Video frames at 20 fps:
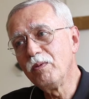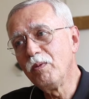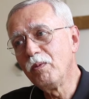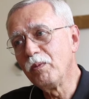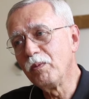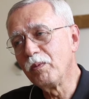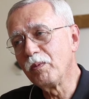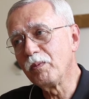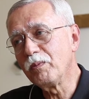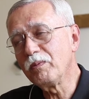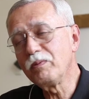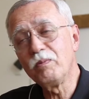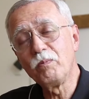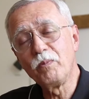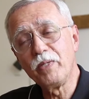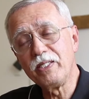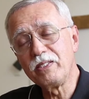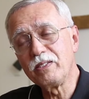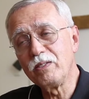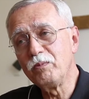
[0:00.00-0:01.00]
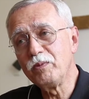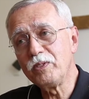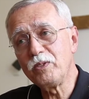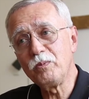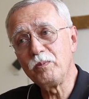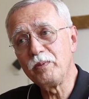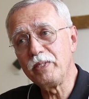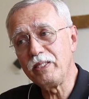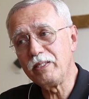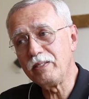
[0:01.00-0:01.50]
or the ways in
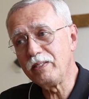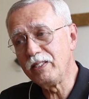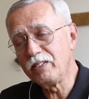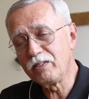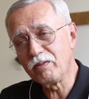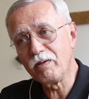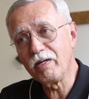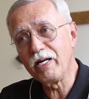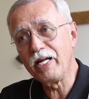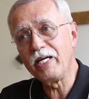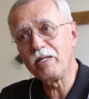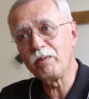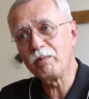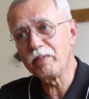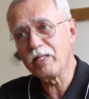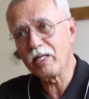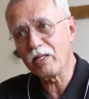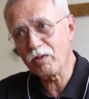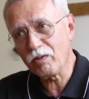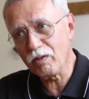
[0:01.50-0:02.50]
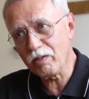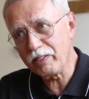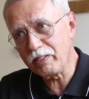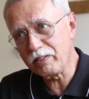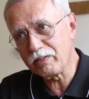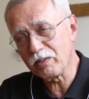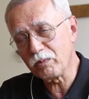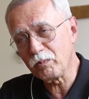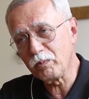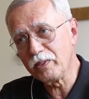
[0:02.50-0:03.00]
which we interrelate with our
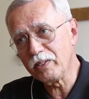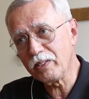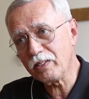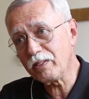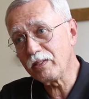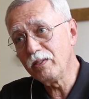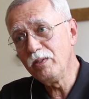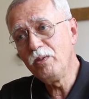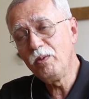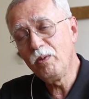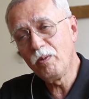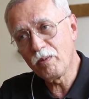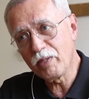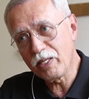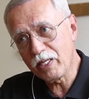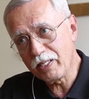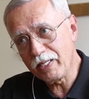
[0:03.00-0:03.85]
colleagues at work or our